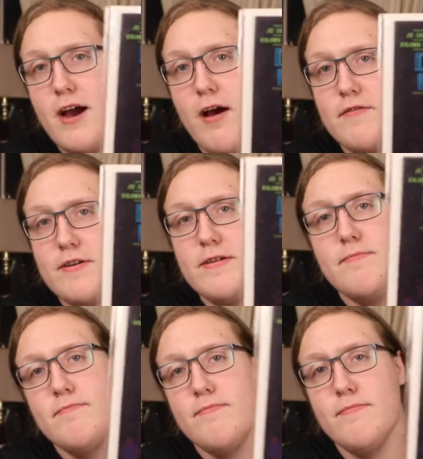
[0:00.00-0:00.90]

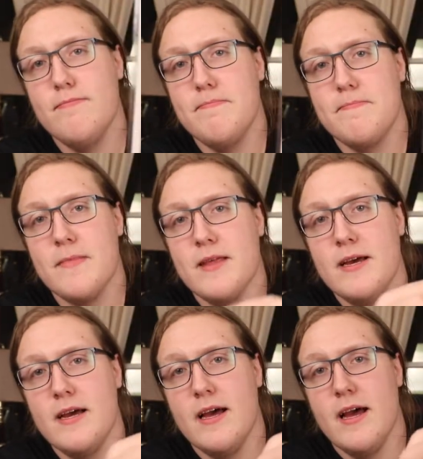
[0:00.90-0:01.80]
cover.
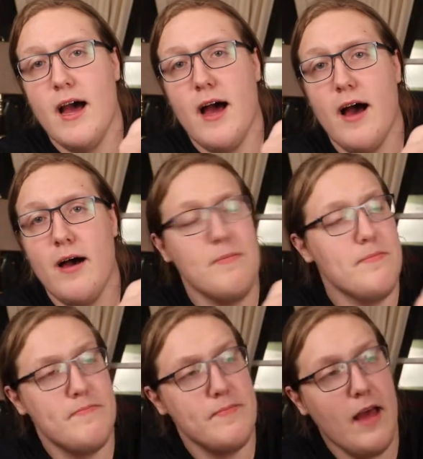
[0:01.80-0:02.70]

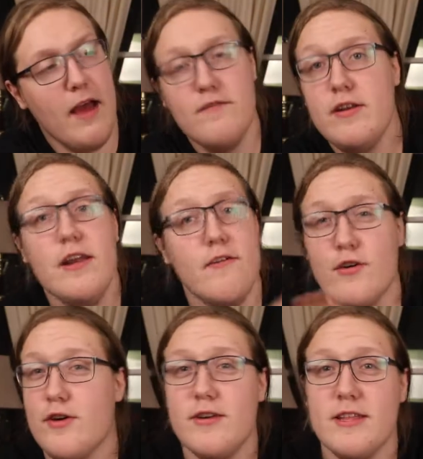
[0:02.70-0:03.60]
I've
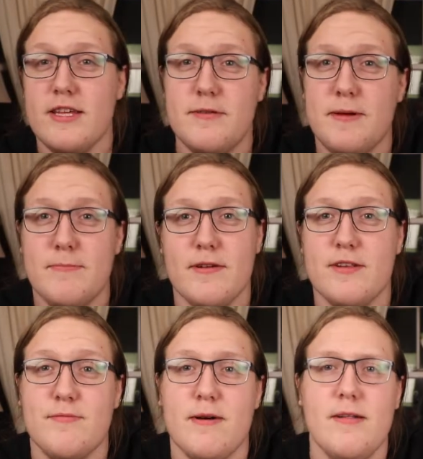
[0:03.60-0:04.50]
never heard of these people
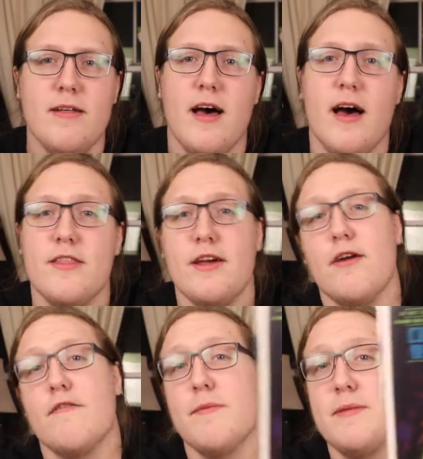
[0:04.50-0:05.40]
as well. They
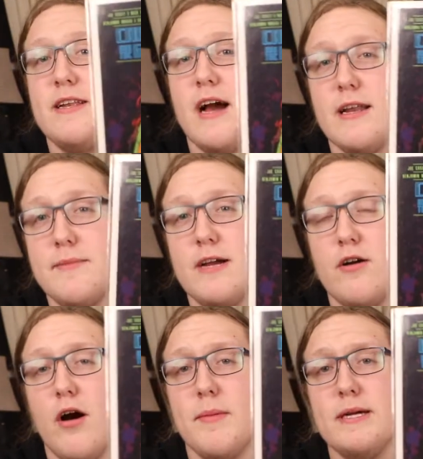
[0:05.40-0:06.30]
are from the Dynamite
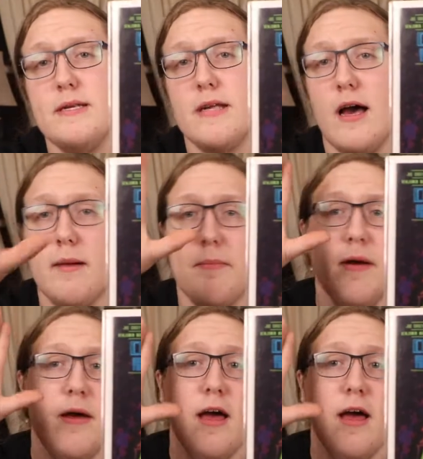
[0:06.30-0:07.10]
comics. I'm